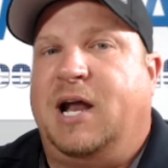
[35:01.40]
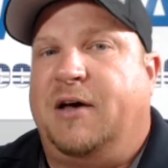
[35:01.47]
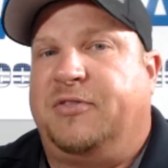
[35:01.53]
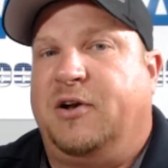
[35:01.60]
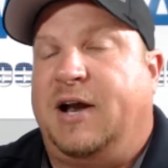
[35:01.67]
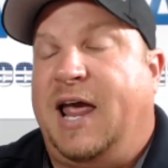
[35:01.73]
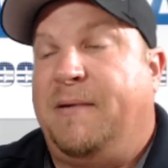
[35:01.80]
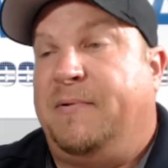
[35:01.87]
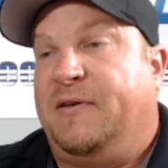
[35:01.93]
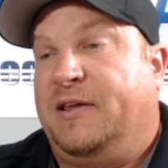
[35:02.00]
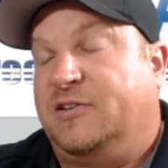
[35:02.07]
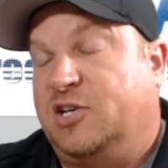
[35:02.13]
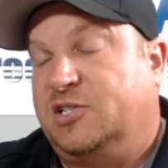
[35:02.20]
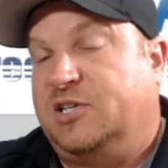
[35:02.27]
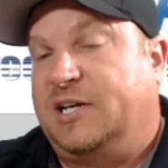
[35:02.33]
out there, hey,
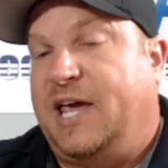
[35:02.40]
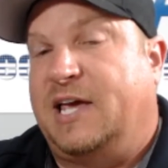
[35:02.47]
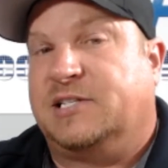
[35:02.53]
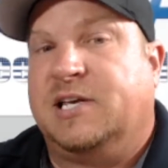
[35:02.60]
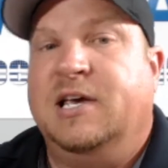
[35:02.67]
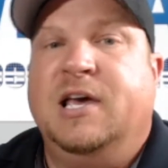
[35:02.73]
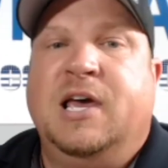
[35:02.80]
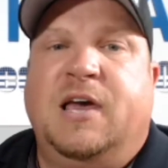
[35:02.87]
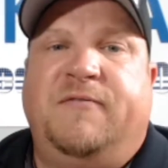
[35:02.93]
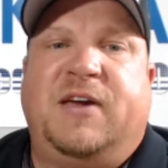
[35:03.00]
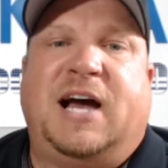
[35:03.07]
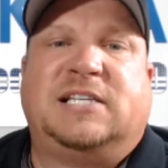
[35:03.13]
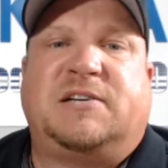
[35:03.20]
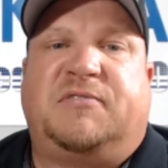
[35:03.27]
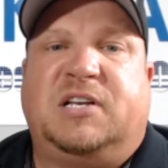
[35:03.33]
just in case, if you
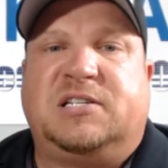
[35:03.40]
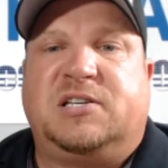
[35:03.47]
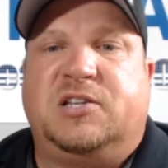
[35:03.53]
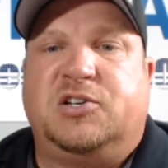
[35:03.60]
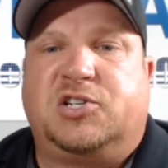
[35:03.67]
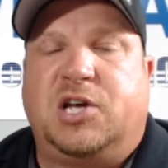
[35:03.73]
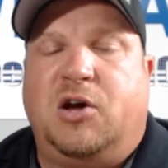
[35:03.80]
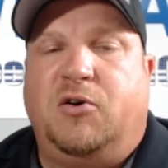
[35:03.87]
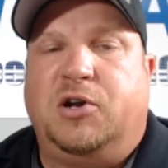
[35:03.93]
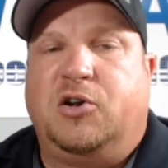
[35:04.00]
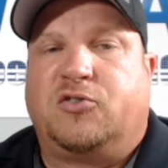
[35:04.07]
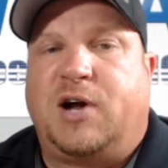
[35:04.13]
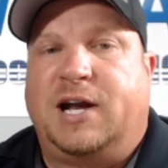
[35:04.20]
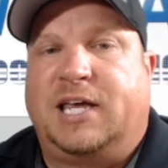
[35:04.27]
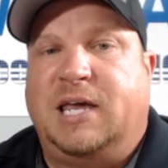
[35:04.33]
guys ever listen to the show and you're
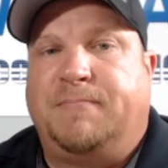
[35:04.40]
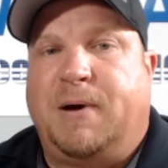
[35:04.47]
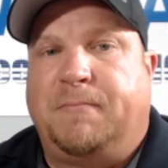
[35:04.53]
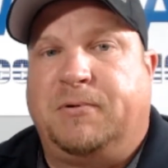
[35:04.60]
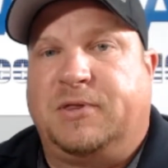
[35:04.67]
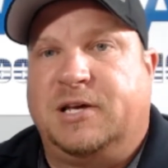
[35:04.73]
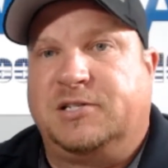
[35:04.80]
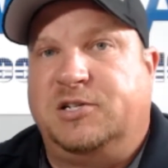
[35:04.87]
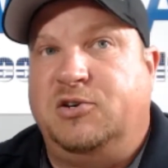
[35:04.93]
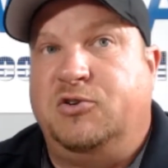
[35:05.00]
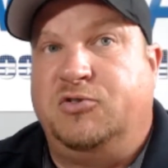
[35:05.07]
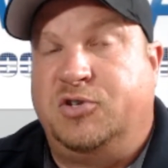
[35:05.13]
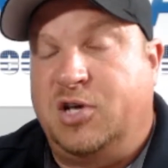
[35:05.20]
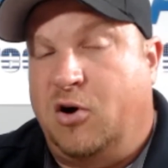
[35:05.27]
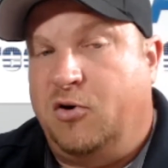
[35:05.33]
trying to keep up with us and you
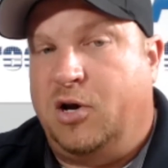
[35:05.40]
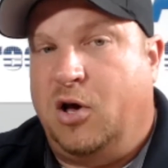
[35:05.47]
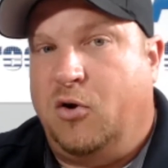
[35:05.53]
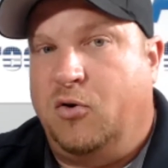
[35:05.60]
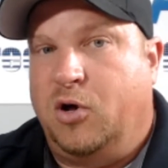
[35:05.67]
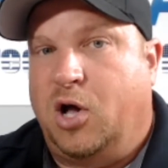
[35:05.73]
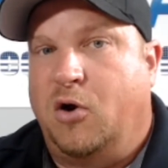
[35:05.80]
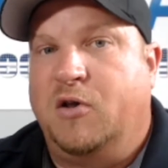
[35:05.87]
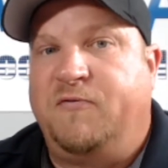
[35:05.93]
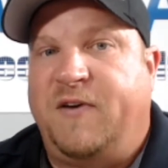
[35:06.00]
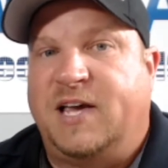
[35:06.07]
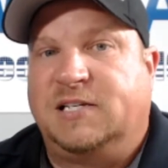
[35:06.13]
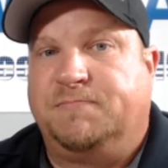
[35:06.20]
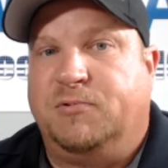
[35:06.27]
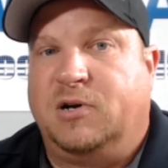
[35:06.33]
don't know, go to
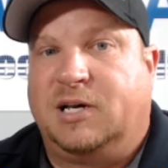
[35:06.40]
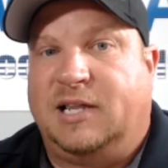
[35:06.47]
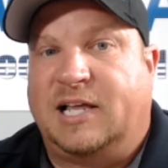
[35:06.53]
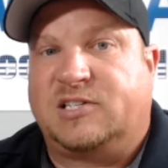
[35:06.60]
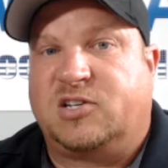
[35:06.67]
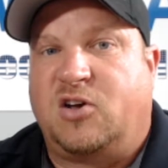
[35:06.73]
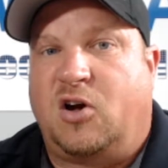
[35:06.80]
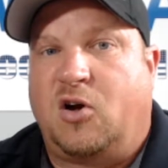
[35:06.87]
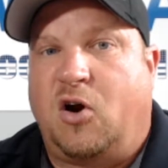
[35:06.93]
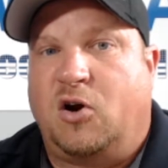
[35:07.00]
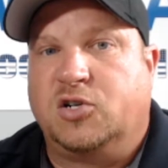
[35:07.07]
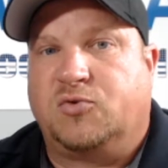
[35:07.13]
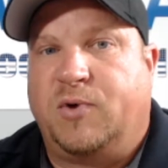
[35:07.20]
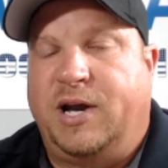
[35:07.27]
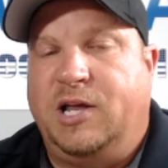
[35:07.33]
Facebook, Let's Talk
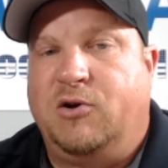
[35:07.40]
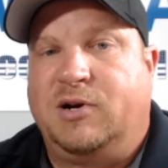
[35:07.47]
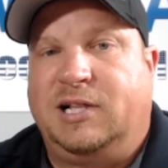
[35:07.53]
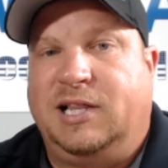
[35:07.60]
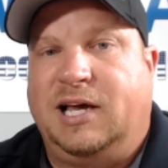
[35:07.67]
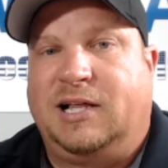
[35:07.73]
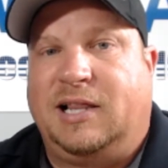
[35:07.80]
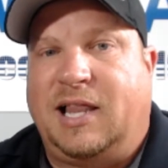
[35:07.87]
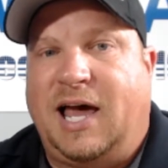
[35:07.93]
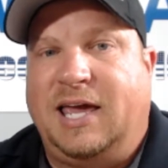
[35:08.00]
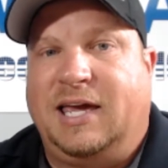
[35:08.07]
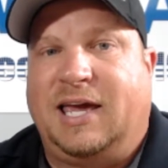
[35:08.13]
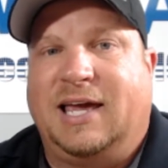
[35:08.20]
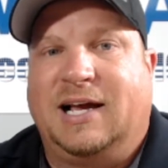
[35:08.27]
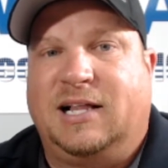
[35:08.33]
Cars Radio, click
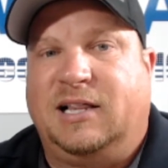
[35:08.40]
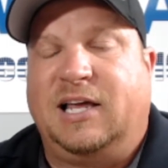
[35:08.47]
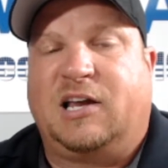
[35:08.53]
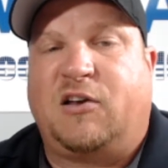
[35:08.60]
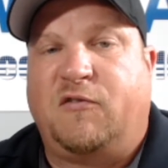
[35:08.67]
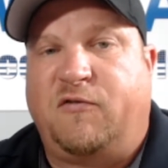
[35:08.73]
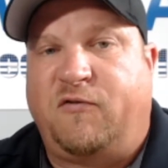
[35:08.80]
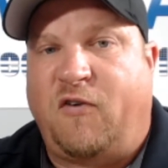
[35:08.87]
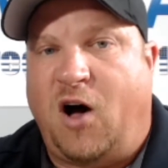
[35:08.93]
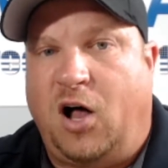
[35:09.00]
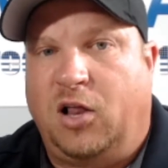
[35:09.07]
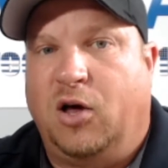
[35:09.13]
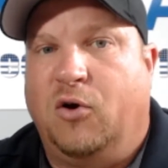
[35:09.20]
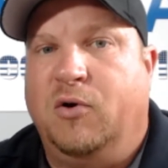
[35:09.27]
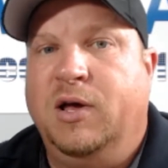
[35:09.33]
like and click follow.